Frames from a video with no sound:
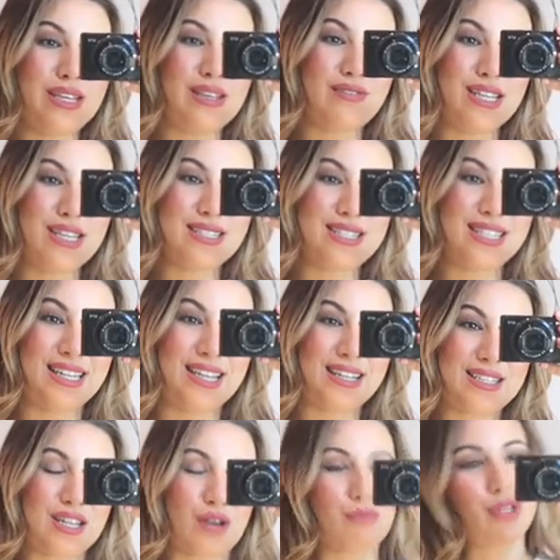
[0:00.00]
I'll leave these
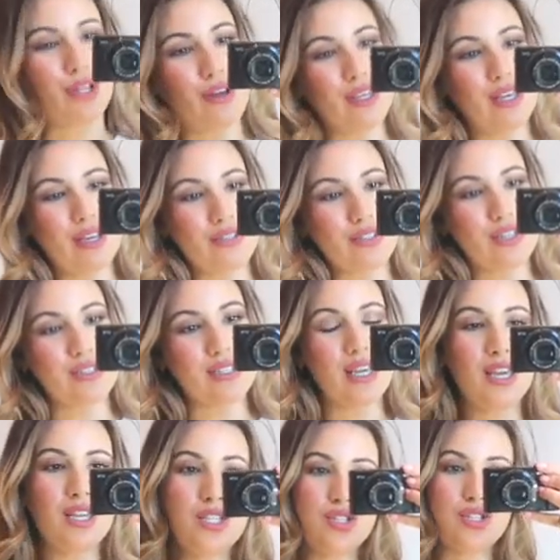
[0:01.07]
links down below in case you guys
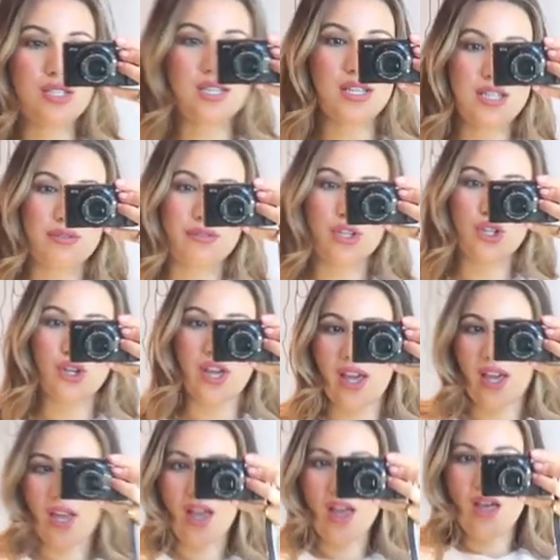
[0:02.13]
are interested. If you're
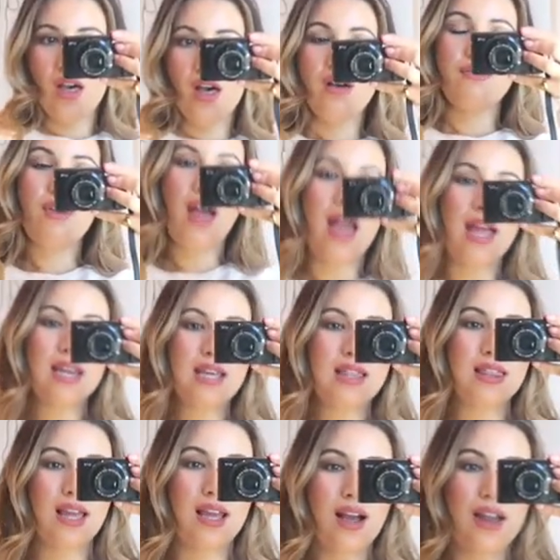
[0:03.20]
looking for
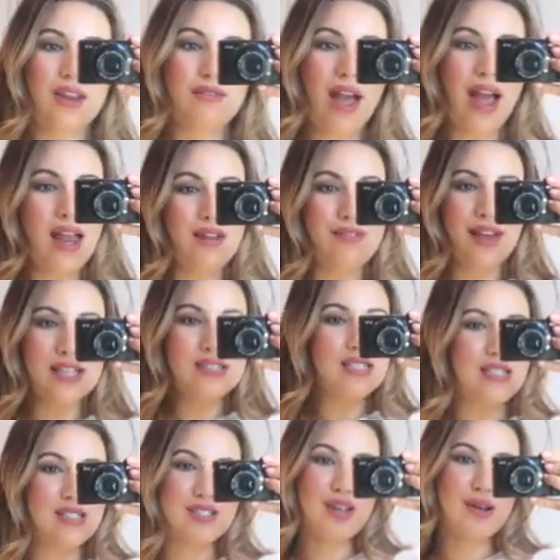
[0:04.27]
anything kind of
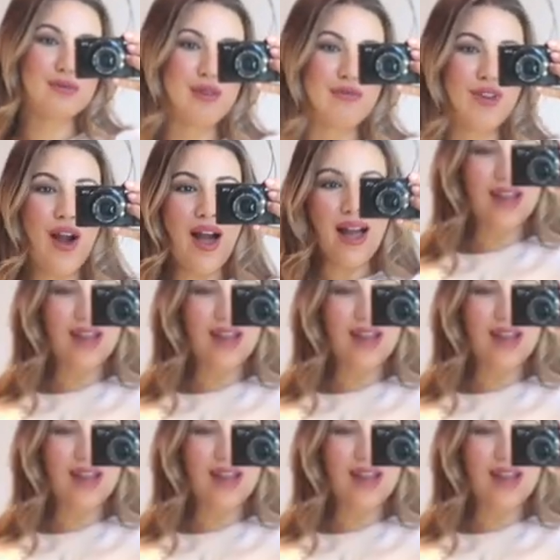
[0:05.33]
elevated in terms of your